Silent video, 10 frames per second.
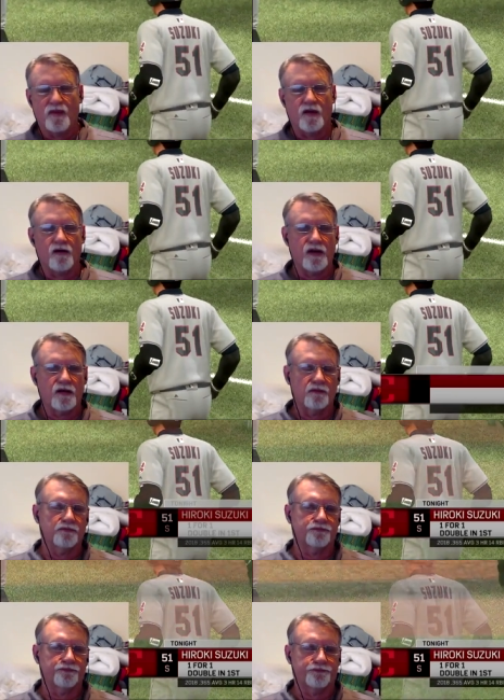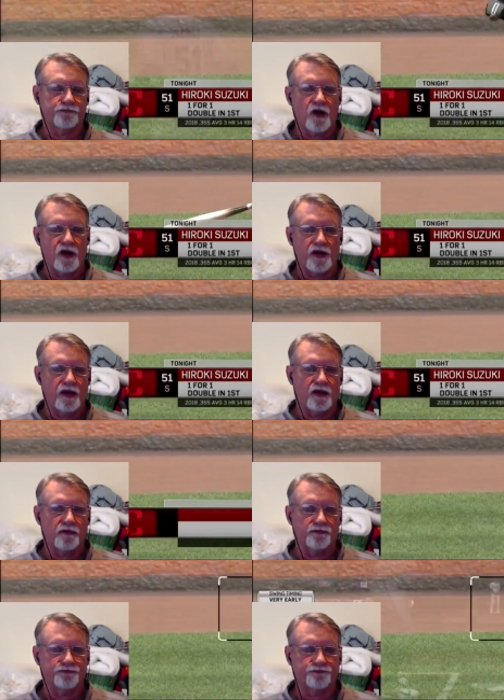All right. On
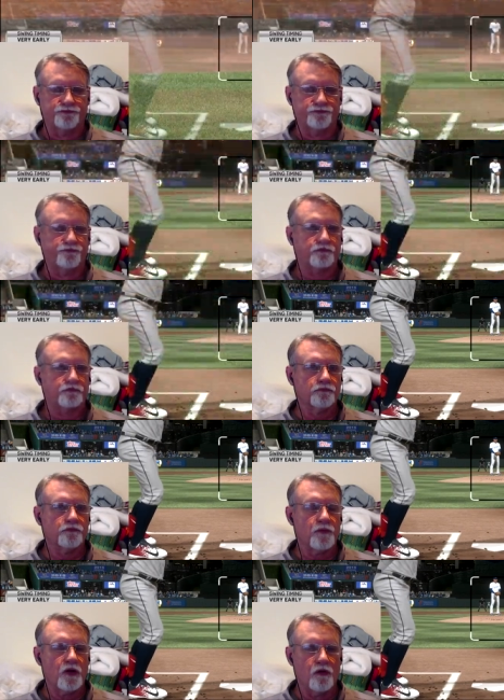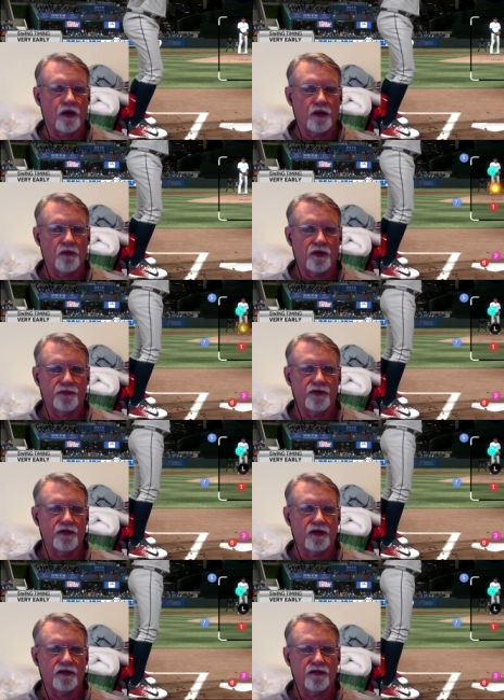again. Okay, we're up two
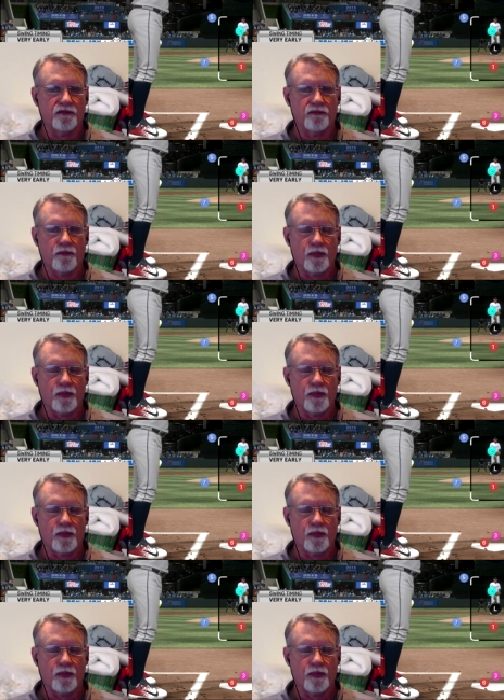to nothing.